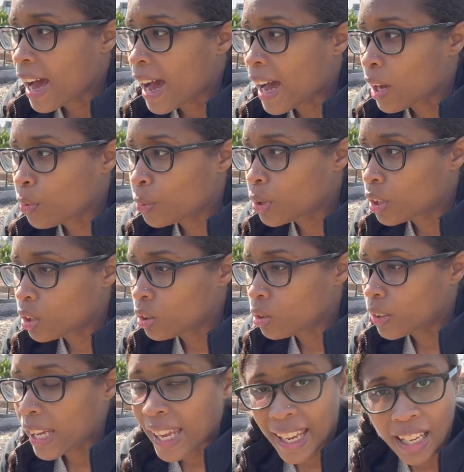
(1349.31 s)
I will
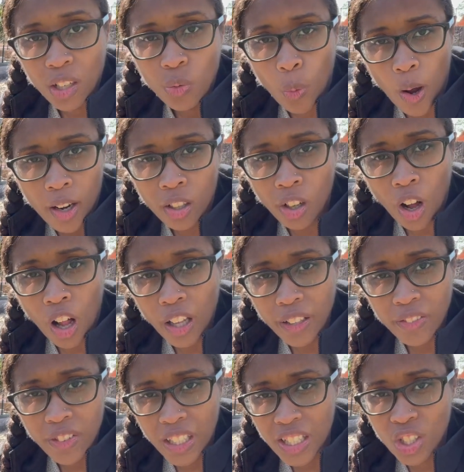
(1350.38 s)
hand water all
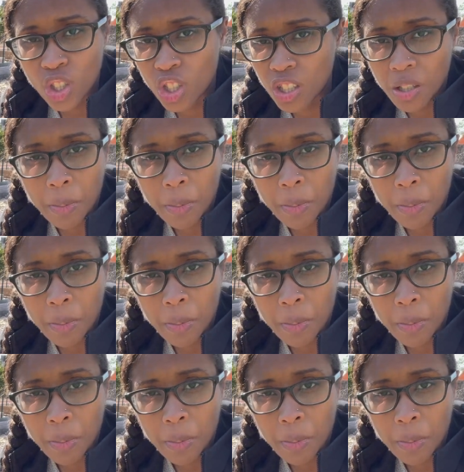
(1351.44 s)
of these just